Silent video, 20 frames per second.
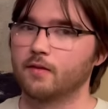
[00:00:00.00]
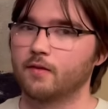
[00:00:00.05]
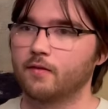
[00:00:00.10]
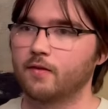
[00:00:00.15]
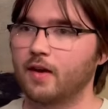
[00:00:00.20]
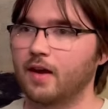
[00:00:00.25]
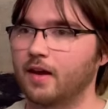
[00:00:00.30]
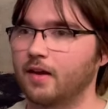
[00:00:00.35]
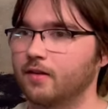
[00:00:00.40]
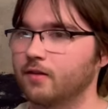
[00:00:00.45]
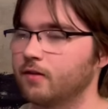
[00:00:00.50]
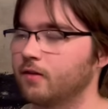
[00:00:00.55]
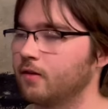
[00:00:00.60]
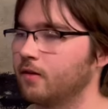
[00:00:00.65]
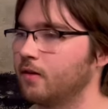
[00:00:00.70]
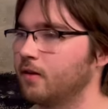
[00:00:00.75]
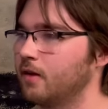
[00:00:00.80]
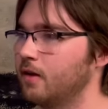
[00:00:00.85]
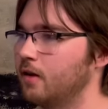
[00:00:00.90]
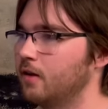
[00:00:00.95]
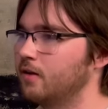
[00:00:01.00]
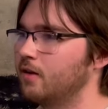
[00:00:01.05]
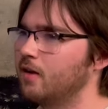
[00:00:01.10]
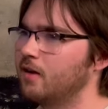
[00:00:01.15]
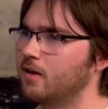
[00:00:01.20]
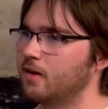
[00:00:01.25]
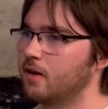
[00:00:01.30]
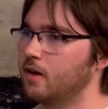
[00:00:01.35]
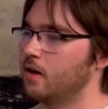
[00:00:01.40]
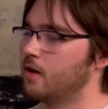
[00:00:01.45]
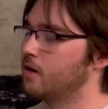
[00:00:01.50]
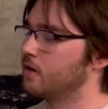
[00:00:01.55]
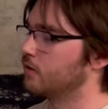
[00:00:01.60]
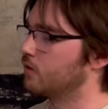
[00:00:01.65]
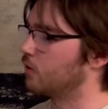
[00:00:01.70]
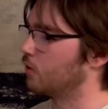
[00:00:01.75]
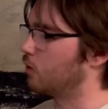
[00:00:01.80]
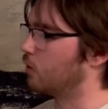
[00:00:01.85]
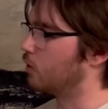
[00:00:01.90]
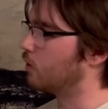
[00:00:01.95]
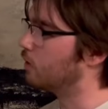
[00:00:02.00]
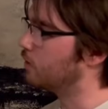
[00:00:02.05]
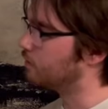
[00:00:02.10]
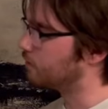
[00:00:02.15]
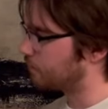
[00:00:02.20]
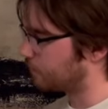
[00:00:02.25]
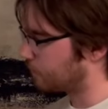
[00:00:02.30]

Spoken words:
phase. So